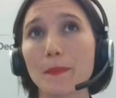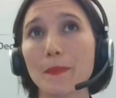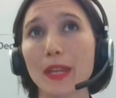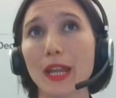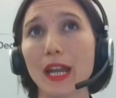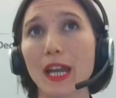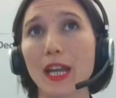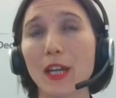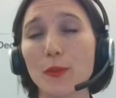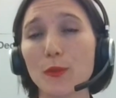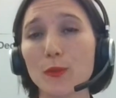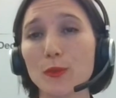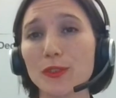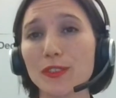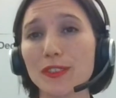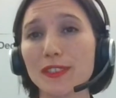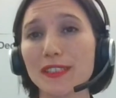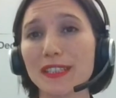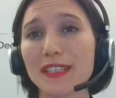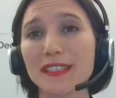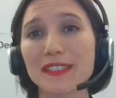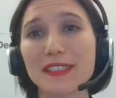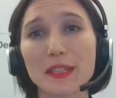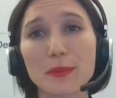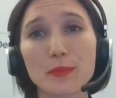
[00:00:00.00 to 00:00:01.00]
I would
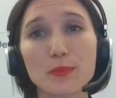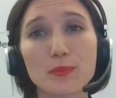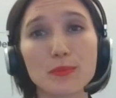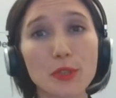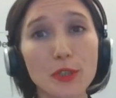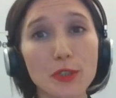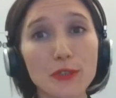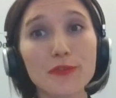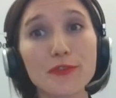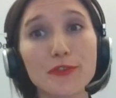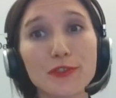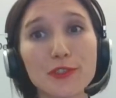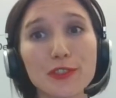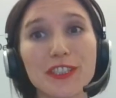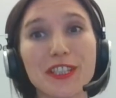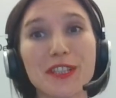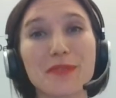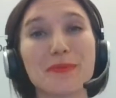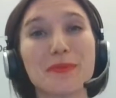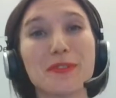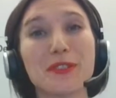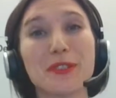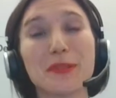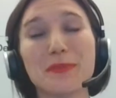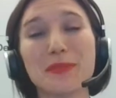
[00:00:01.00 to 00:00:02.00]
say that brand
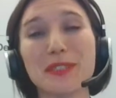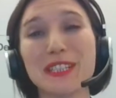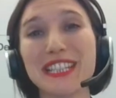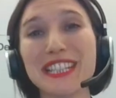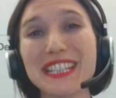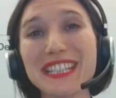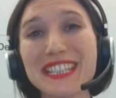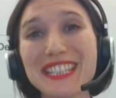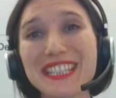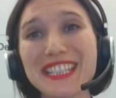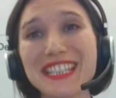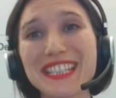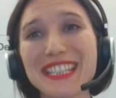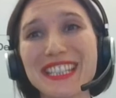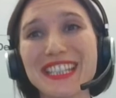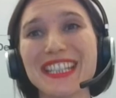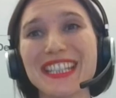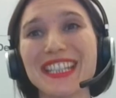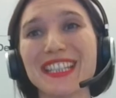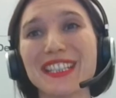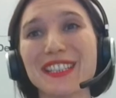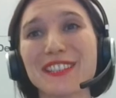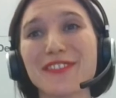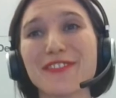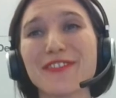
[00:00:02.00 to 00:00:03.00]
vulnerability
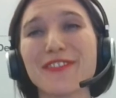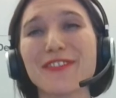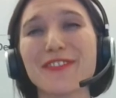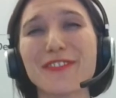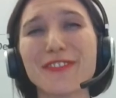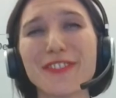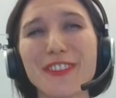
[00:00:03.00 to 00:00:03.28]
is